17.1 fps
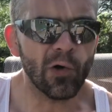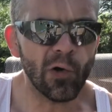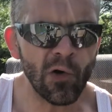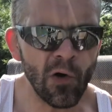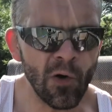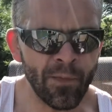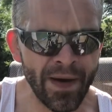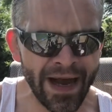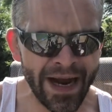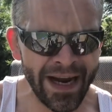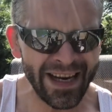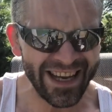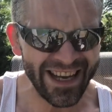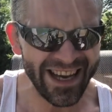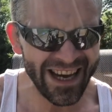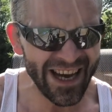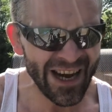Hope
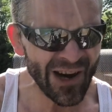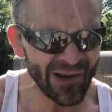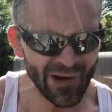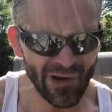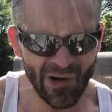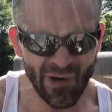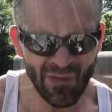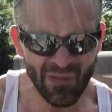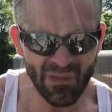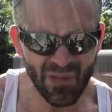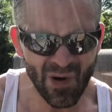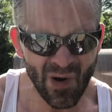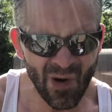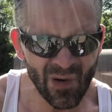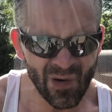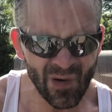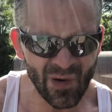ain't here no
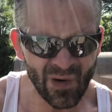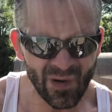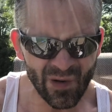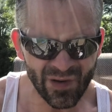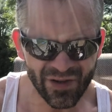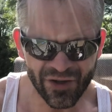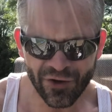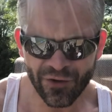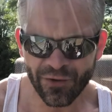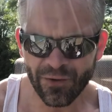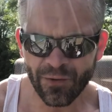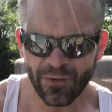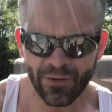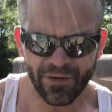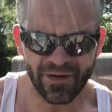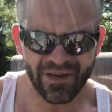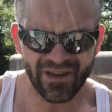more, and
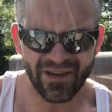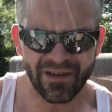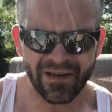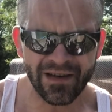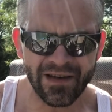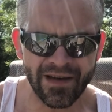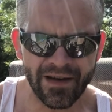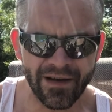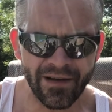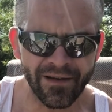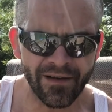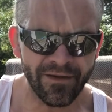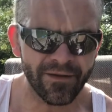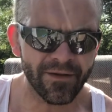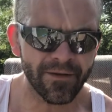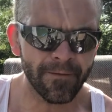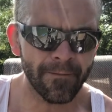truth done
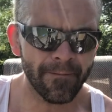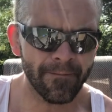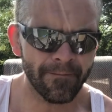left